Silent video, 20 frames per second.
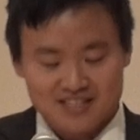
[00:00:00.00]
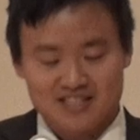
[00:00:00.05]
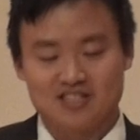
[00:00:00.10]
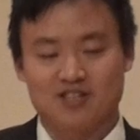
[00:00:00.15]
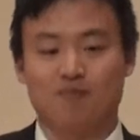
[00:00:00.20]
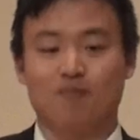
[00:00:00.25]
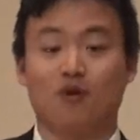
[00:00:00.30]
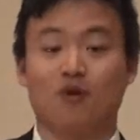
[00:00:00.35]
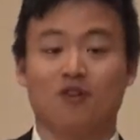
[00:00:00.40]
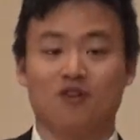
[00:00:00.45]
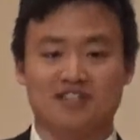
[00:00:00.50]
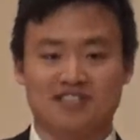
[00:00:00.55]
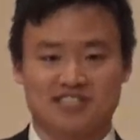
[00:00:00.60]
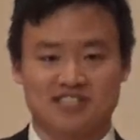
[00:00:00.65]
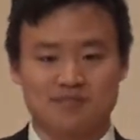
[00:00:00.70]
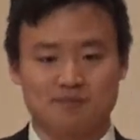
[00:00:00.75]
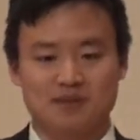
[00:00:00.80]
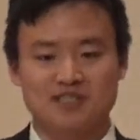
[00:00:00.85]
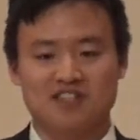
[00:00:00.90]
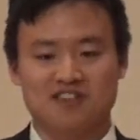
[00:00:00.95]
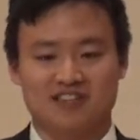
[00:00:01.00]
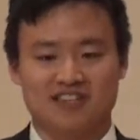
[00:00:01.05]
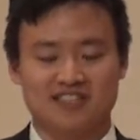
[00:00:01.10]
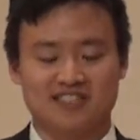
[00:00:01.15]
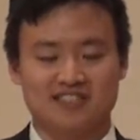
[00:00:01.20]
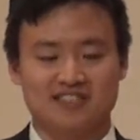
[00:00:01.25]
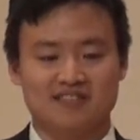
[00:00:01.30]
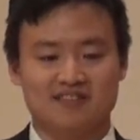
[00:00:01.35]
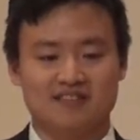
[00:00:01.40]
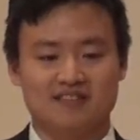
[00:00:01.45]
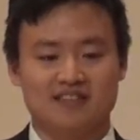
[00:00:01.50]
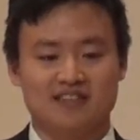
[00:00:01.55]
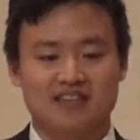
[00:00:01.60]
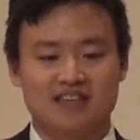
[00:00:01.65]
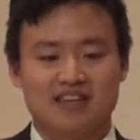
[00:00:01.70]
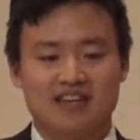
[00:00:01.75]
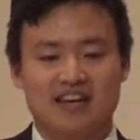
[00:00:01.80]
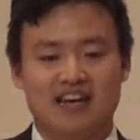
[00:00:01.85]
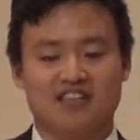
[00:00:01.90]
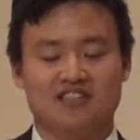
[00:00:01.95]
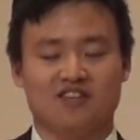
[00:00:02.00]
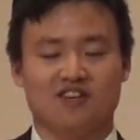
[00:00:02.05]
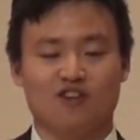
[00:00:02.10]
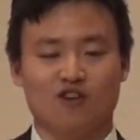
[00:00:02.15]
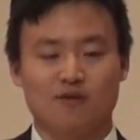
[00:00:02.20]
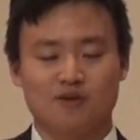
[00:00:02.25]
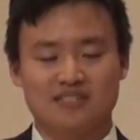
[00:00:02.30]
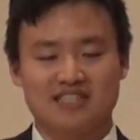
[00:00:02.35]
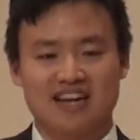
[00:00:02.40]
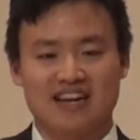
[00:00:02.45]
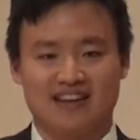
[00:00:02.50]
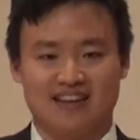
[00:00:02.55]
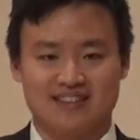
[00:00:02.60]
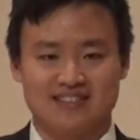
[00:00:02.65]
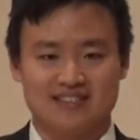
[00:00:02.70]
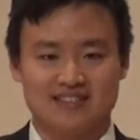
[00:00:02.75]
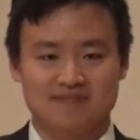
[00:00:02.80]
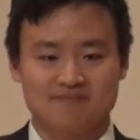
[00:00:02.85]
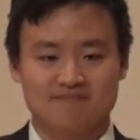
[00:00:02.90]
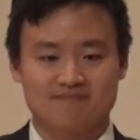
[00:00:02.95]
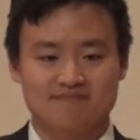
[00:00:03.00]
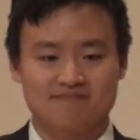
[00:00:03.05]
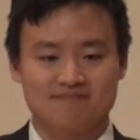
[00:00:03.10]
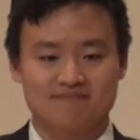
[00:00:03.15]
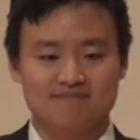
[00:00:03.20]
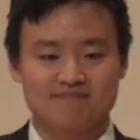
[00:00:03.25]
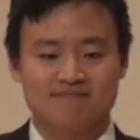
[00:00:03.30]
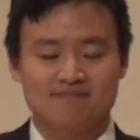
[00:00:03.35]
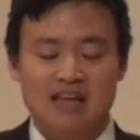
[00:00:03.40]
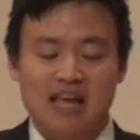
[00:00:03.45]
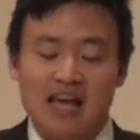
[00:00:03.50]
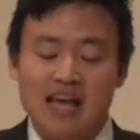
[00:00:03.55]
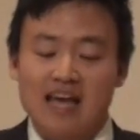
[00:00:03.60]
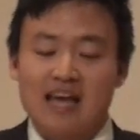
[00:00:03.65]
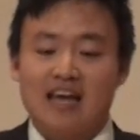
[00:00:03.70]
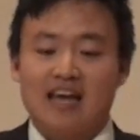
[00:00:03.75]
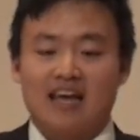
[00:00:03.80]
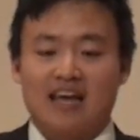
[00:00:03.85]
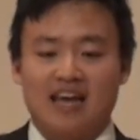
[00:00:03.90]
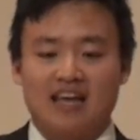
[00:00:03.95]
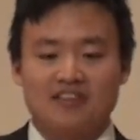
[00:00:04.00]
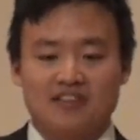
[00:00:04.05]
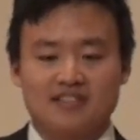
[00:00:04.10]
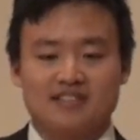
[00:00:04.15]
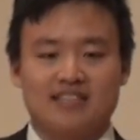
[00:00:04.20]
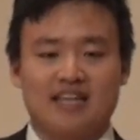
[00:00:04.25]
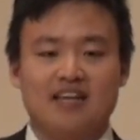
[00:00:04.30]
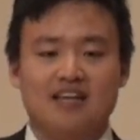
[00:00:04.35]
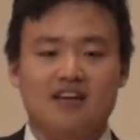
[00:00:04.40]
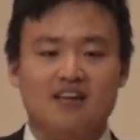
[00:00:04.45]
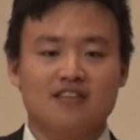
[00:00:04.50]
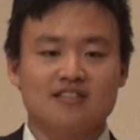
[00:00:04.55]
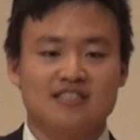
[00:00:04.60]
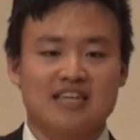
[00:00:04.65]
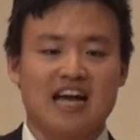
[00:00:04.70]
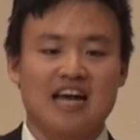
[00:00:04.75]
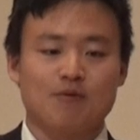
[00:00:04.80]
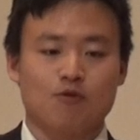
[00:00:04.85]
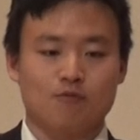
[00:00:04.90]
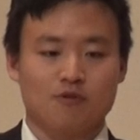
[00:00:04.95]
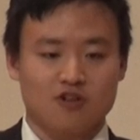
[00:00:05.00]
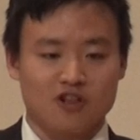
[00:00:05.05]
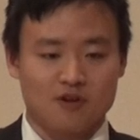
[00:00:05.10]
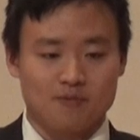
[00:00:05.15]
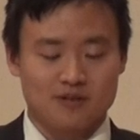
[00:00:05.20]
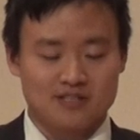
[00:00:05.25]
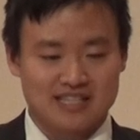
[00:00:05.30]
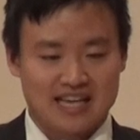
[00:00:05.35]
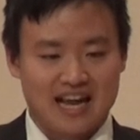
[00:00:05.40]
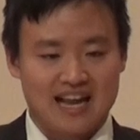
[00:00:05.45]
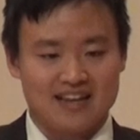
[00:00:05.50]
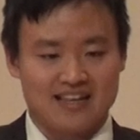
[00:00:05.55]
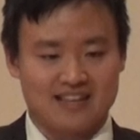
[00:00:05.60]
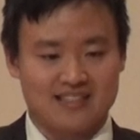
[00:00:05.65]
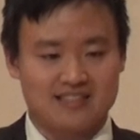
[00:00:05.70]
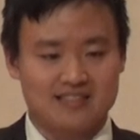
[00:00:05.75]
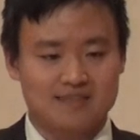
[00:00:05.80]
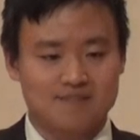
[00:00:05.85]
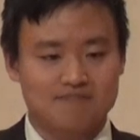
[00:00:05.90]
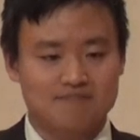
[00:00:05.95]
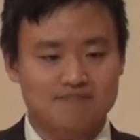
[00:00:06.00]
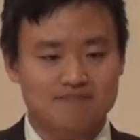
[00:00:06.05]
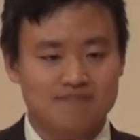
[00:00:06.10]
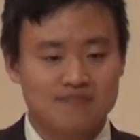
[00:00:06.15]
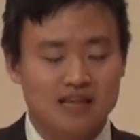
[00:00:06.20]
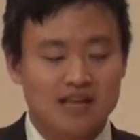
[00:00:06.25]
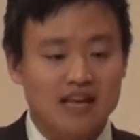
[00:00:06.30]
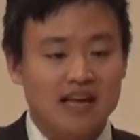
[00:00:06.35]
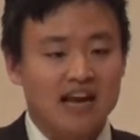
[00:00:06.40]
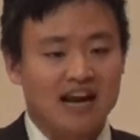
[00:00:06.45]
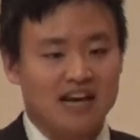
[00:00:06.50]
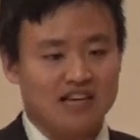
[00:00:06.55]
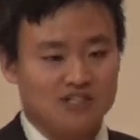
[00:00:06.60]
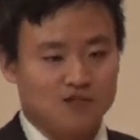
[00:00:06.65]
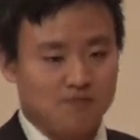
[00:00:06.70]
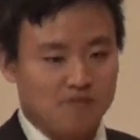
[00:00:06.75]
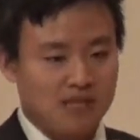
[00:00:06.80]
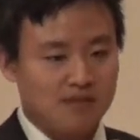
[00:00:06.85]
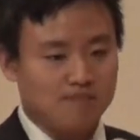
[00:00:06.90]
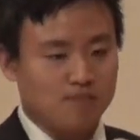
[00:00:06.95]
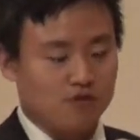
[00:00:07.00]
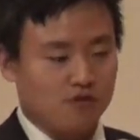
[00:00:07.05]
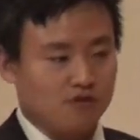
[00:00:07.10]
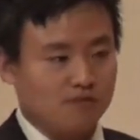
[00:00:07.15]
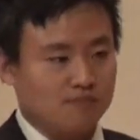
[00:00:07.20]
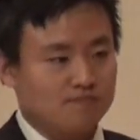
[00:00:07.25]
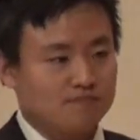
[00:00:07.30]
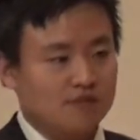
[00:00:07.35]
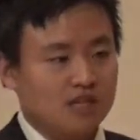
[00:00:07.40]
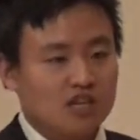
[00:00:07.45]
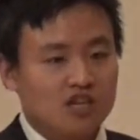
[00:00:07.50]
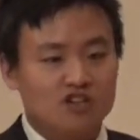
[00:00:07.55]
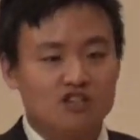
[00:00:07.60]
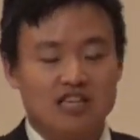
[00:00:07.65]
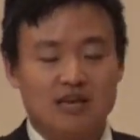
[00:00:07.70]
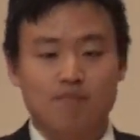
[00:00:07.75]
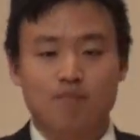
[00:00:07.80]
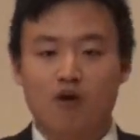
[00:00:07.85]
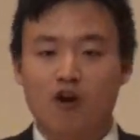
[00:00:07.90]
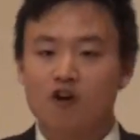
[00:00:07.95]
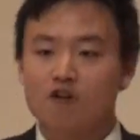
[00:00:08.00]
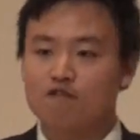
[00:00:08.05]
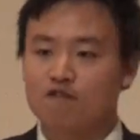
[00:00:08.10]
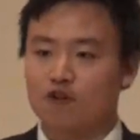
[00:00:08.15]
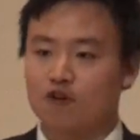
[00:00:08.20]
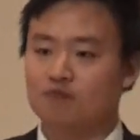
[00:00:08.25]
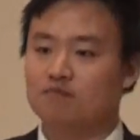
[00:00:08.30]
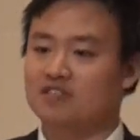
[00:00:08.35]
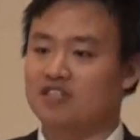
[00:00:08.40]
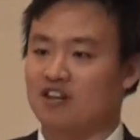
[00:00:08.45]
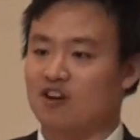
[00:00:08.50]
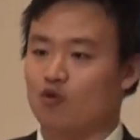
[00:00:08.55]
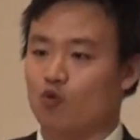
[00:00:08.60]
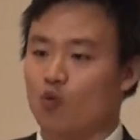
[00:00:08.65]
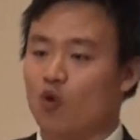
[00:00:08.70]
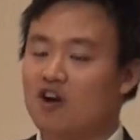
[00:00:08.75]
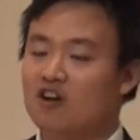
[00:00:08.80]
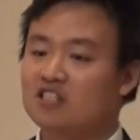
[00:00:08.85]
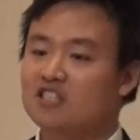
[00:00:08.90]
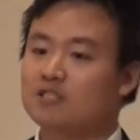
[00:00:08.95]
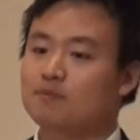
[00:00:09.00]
The borderless specialist are the global talents. And the second type of global talents are the people who can perform their own